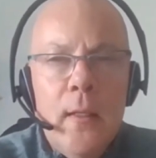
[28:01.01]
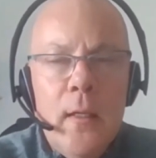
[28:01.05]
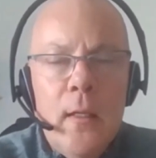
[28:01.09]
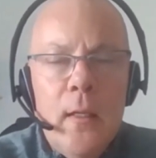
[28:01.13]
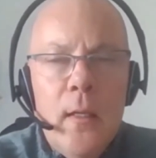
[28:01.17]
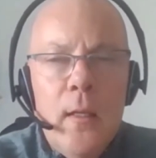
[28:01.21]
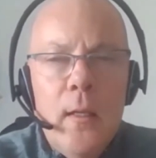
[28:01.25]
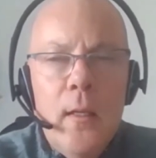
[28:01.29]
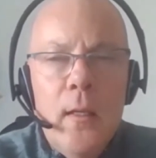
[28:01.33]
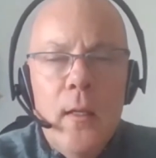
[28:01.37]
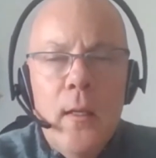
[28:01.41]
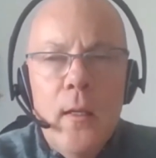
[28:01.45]

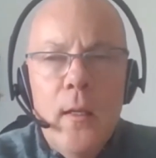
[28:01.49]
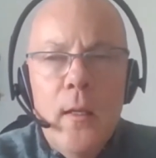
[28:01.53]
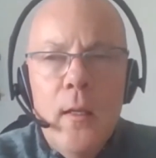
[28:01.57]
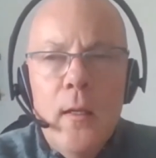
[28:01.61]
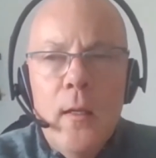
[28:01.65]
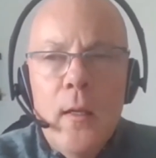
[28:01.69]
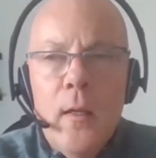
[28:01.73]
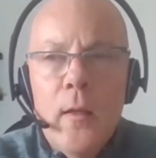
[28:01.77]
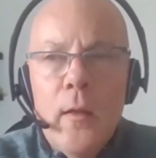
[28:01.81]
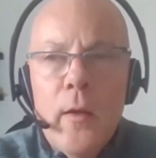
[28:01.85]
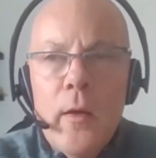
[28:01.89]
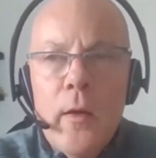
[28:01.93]

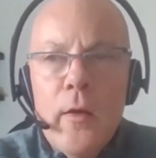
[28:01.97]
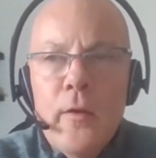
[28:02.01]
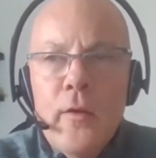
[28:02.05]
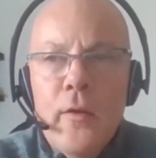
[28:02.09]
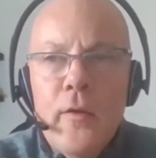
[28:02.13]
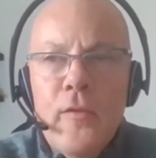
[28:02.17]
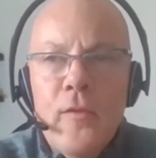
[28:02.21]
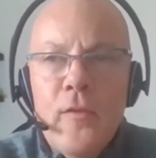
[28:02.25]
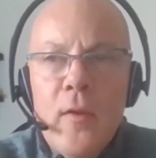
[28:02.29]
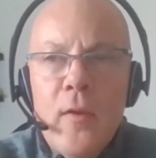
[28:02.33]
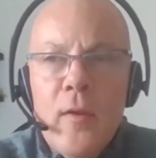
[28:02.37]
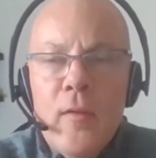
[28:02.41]
in a
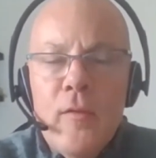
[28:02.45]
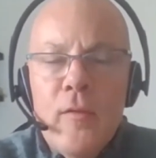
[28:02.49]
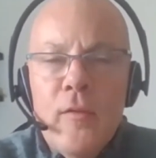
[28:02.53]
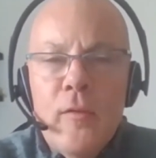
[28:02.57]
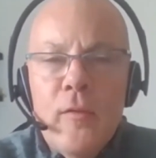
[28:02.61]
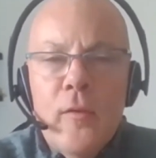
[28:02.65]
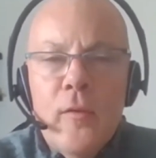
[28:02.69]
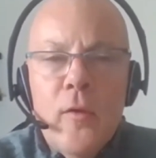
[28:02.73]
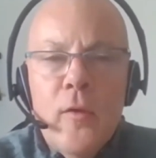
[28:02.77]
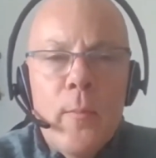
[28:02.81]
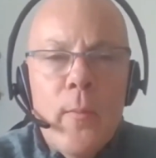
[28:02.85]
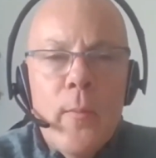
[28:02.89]
large
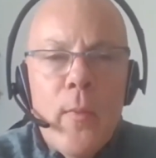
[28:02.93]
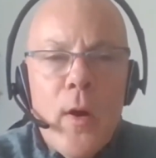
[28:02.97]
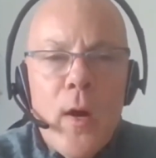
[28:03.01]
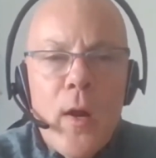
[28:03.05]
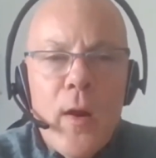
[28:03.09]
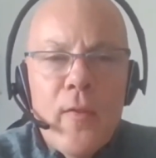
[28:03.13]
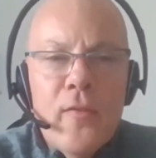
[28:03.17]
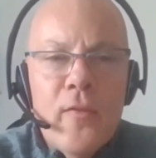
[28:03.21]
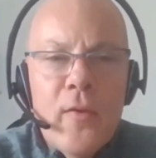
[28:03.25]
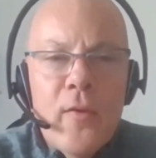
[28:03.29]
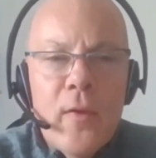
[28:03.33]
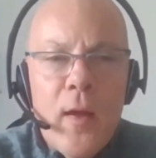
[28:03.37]
sense,
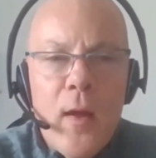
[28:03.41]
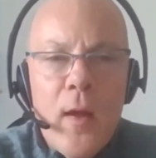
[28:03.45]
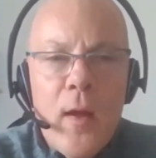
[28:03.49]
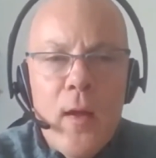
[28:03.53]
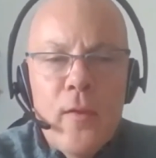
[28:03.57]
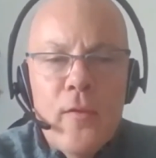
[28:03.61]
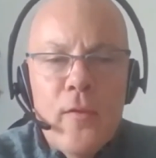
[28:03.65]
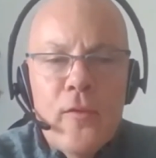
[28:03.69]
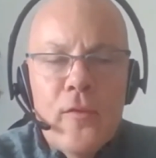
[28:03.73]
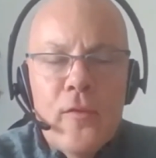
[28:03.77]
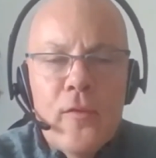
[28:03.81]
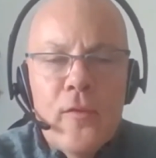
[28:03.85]

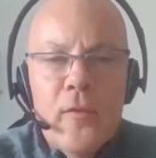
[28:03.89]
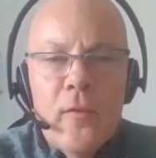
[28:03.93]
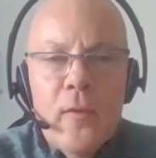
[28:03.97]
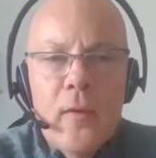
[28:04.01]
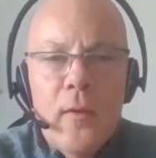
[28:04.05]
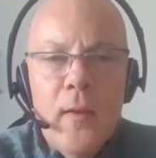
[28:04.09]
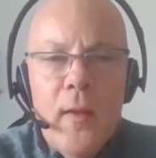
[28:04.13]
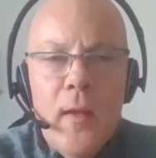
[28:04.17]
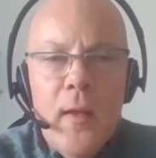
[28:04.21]
commoditize